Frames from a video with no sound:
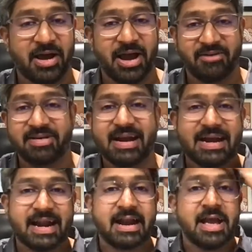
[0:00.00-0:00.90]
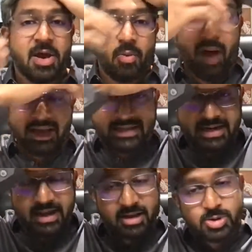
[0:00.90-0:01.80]
evident, and why is it
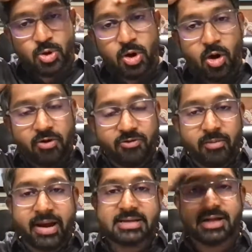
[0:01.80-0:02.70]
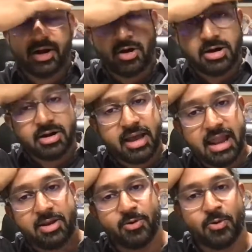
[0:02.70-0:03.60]
taking so long for my result? Doctor,
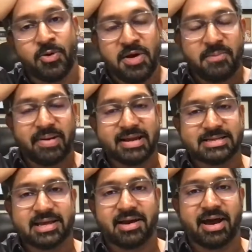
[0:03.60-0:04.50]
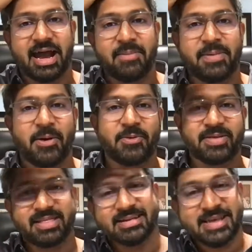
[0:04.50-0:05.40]
can you please help me out with
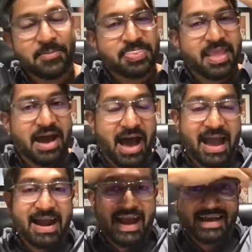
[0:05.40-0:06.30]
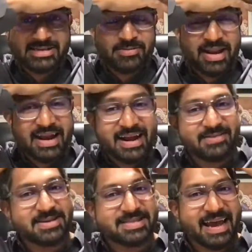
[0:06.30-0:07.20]
this? I get asked many a
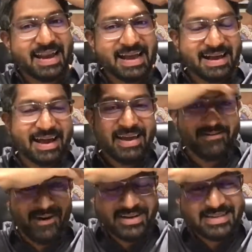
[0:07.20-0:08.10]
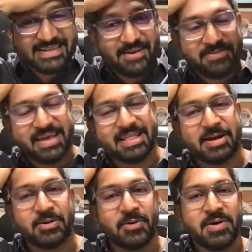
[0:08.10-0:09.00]
times, is there any cream or is there something that
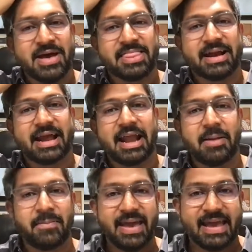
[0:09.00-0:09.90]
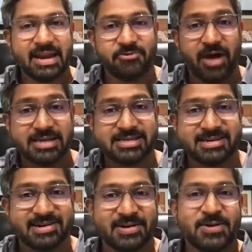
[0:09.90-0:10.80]
that can help me heal
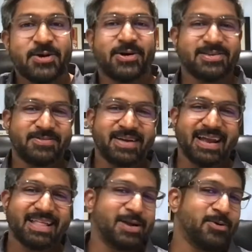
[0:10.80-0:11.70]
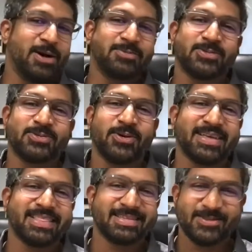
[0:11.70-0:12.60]
faster or something like that? No, I'm so sorry,
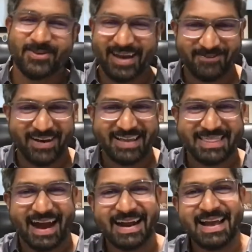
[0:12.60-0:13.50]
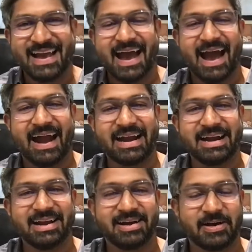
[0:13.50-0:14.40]
there's no cream like that.
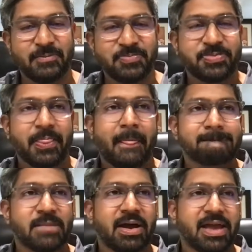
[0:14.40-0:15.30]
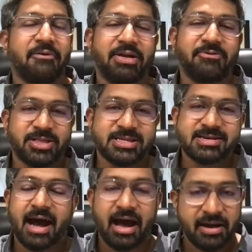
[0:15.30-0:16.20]
And yeah, well, for the
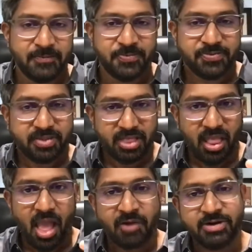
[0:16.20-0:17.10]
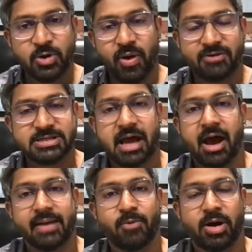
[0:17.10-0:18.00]
scar, we do have scar
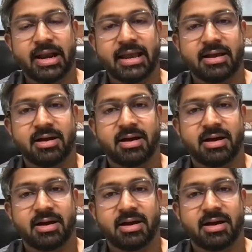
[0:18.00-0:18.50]
remodeling,